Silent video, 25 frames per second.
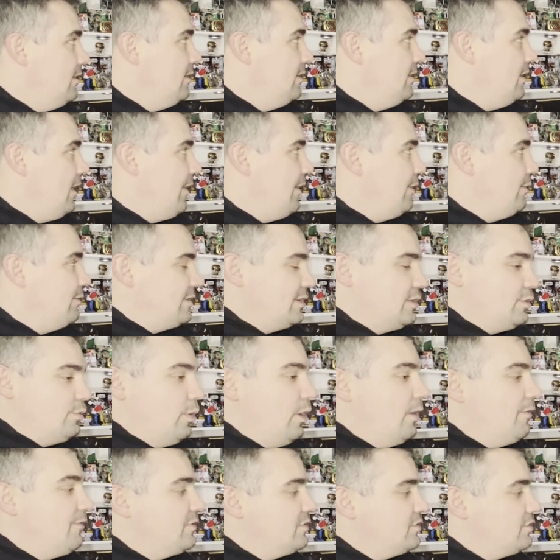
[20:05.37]
I think it was like
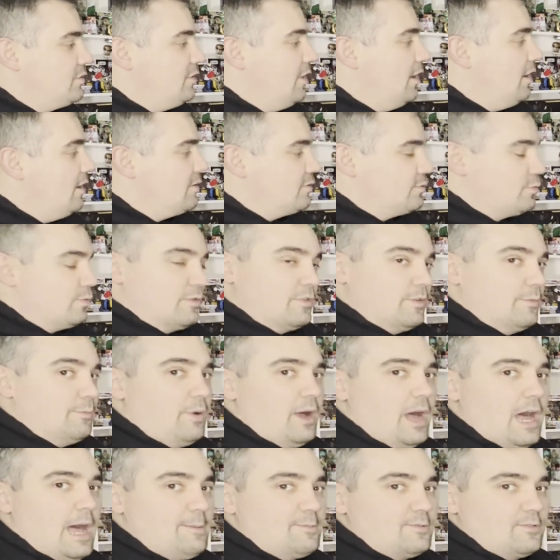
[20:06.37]
$1,200 worth of
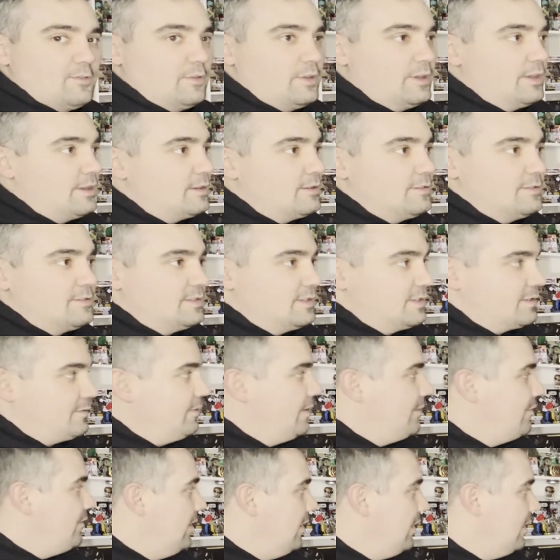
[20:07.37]
pops for like
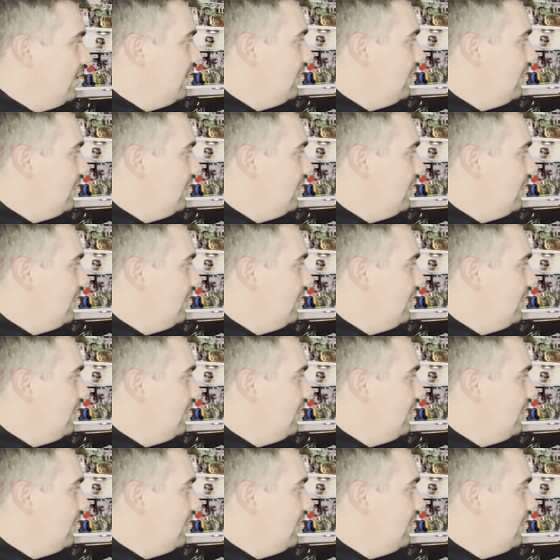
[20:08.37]
$650.